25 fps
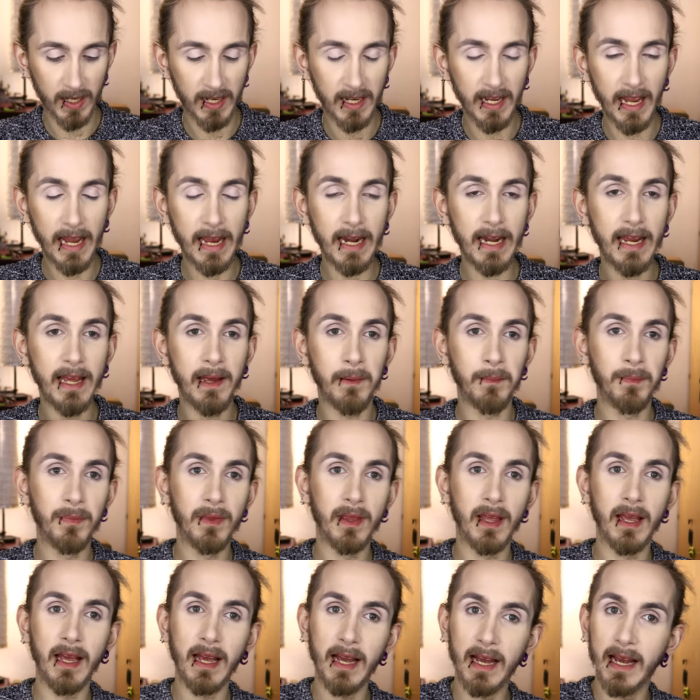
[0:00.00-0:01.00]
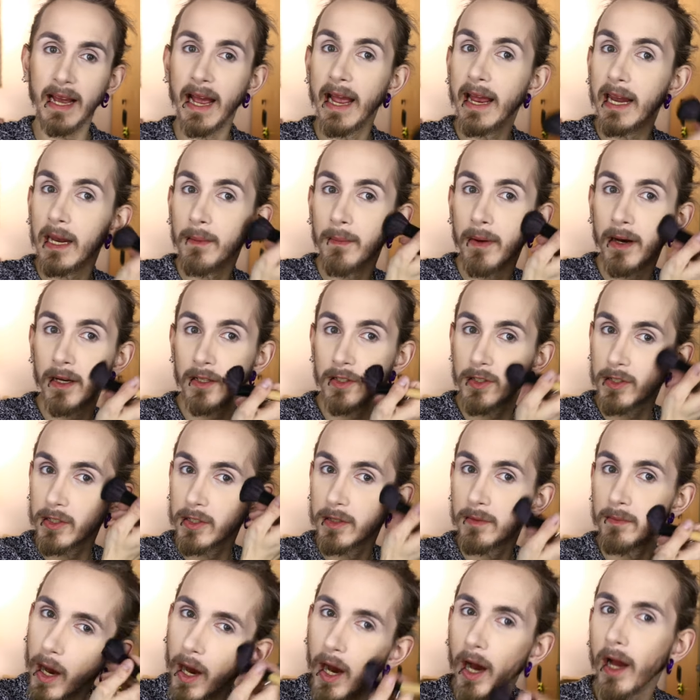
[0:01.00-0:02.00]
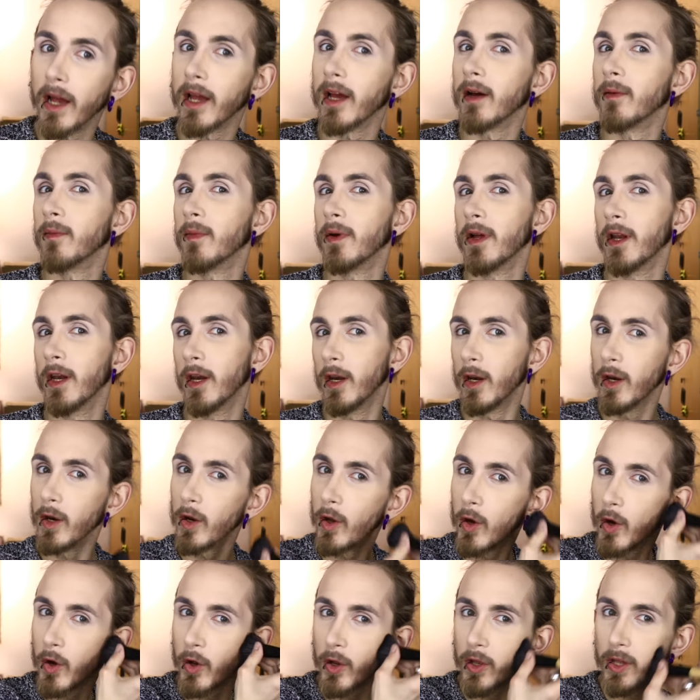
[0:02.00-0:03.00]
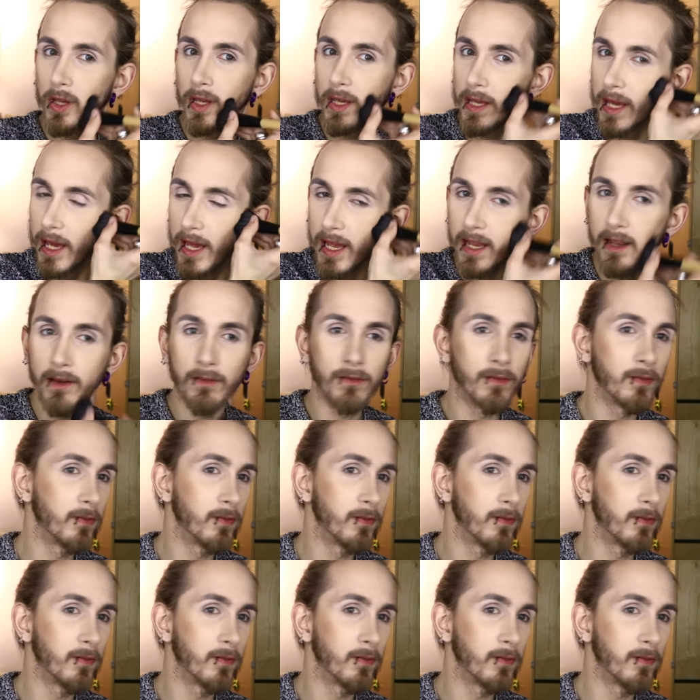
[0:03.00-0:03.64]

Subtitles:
Really, really much. I am looking